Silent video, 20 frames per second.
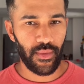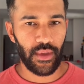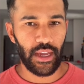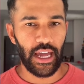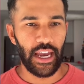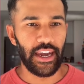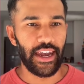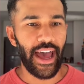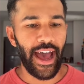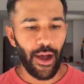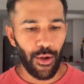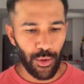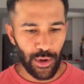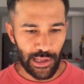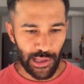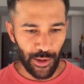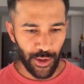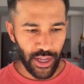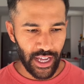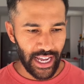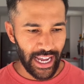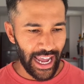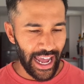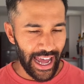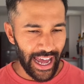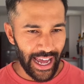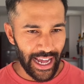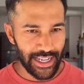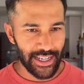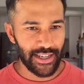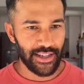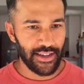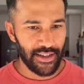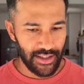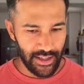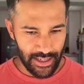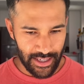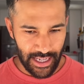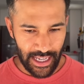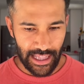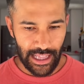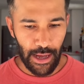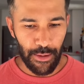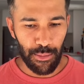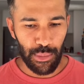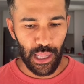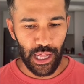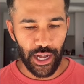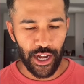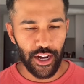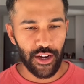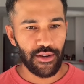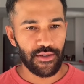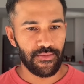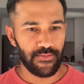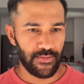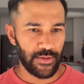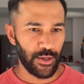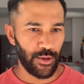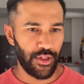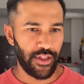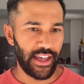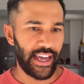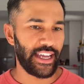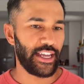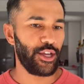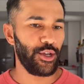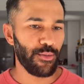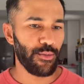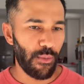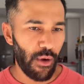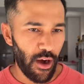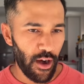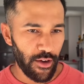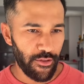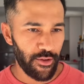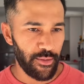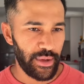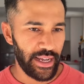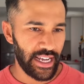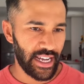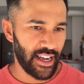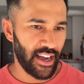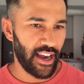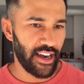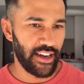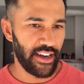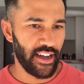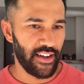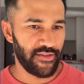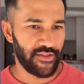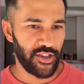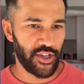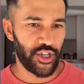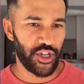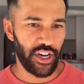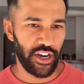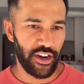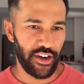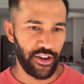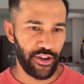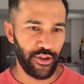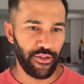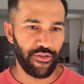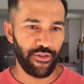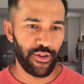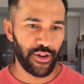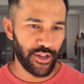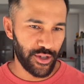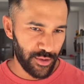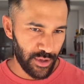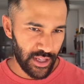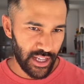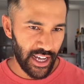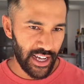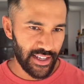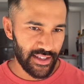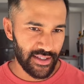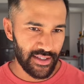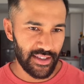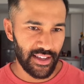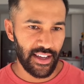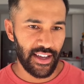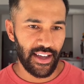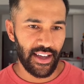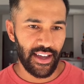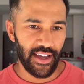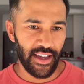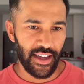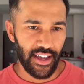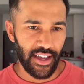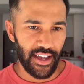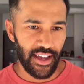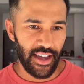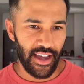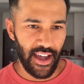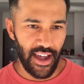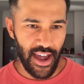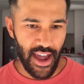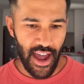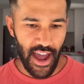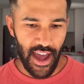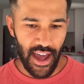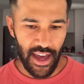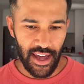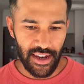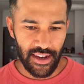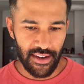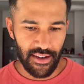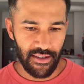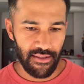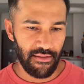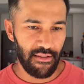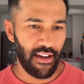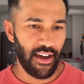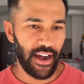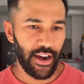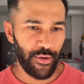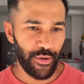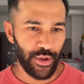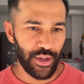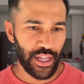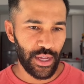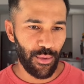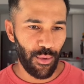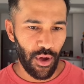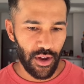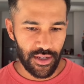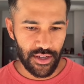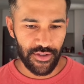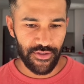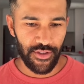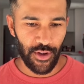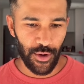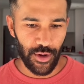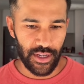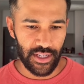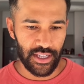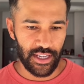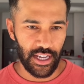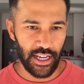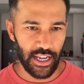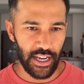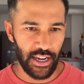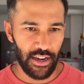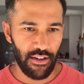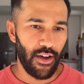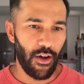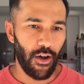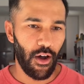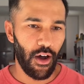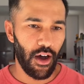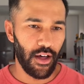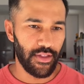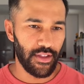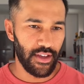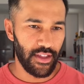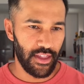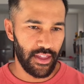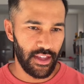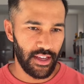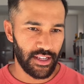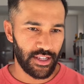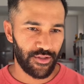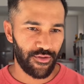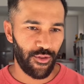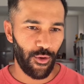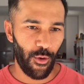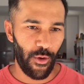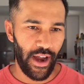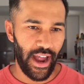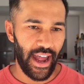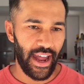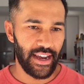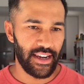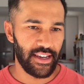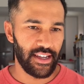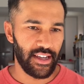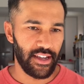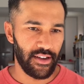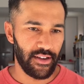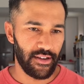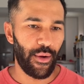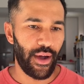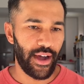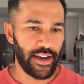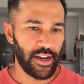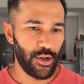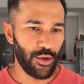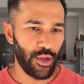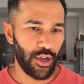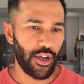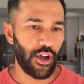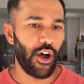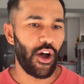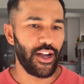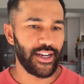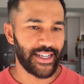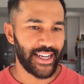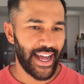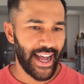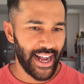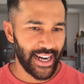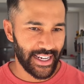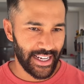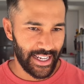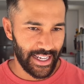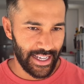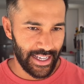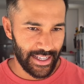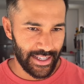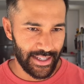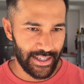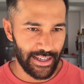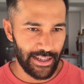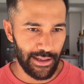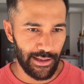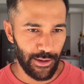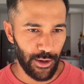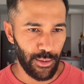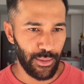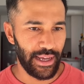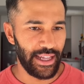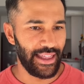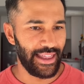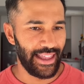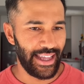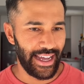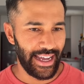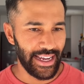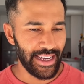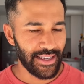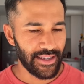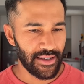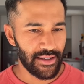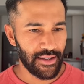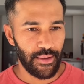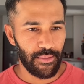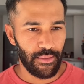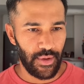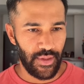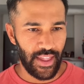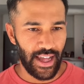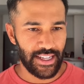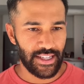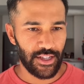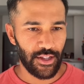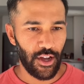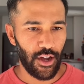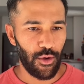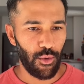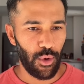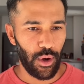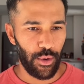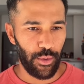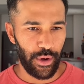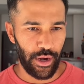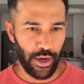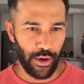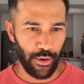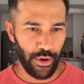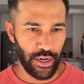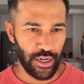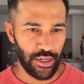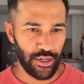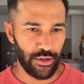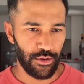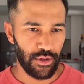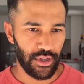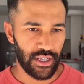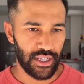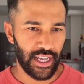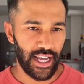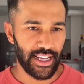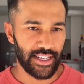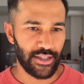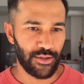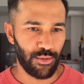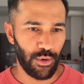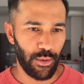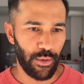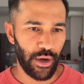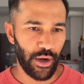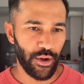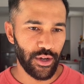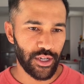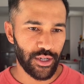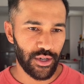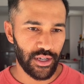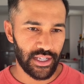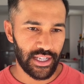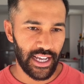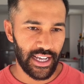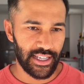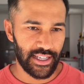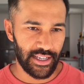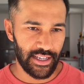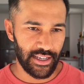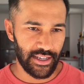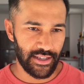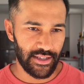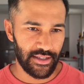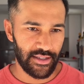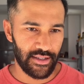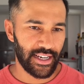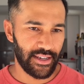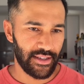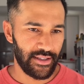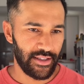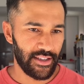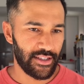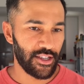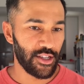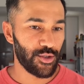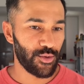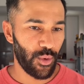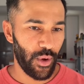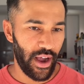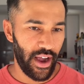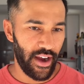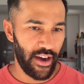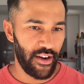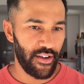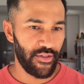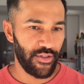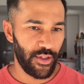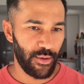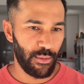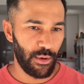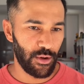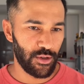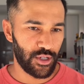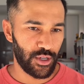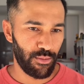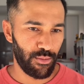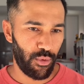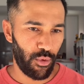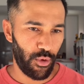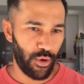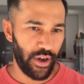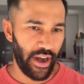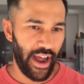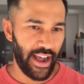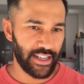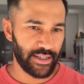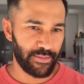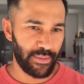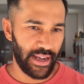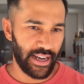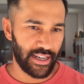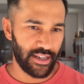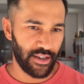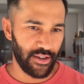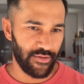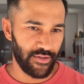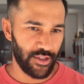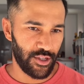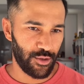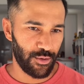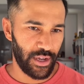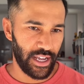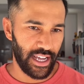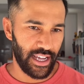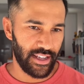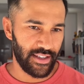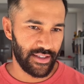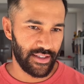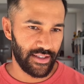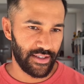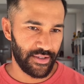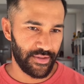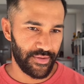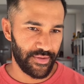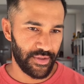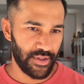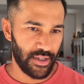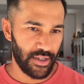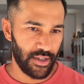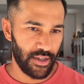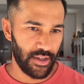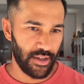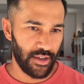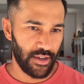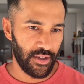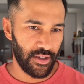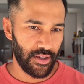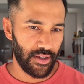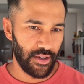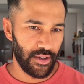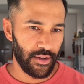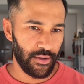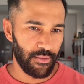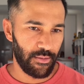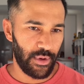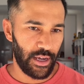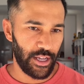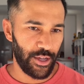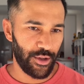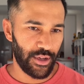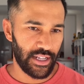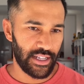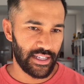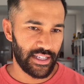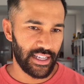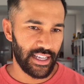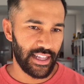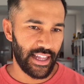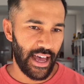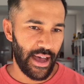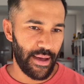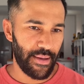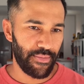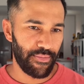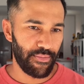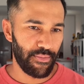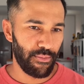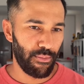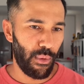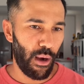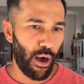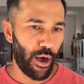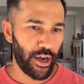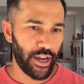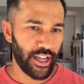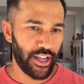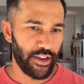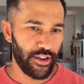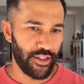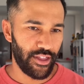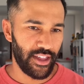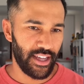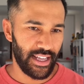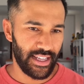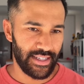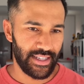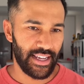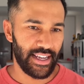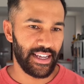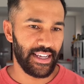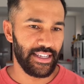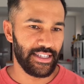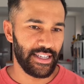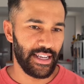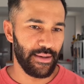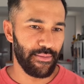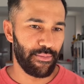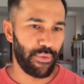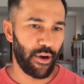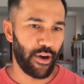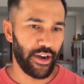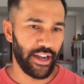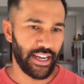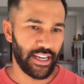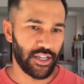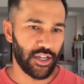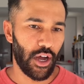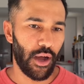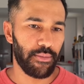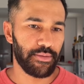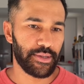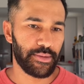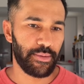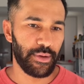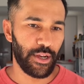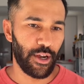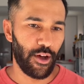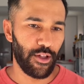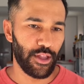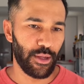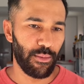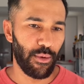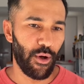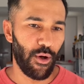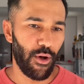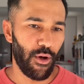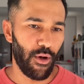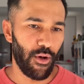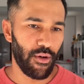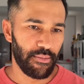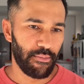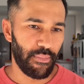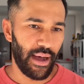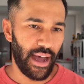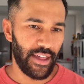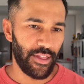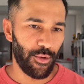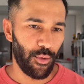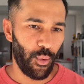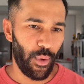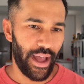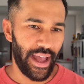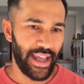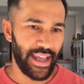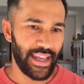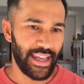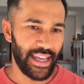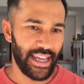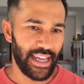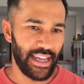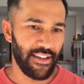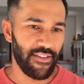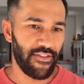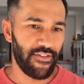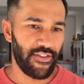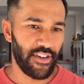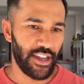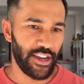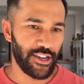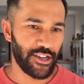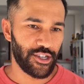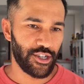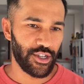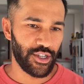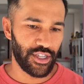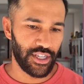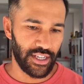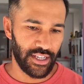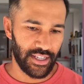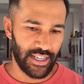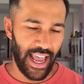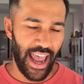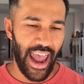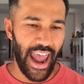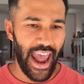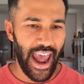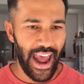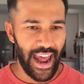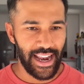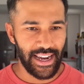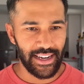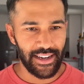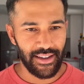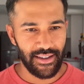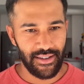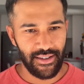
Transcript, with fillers: And now we're looking at this club player. So thank you, Mark, for being kind enough to share your footage with us. And I really want to focus in on this forehand here. I know the contact is a little bit late, but that's not what we're going to assess. What we're going to assess is this is where the most important aspect of the swing is. But you can see that Mark here thinks that he's imparting topspin on the ball by the way he finishes his hand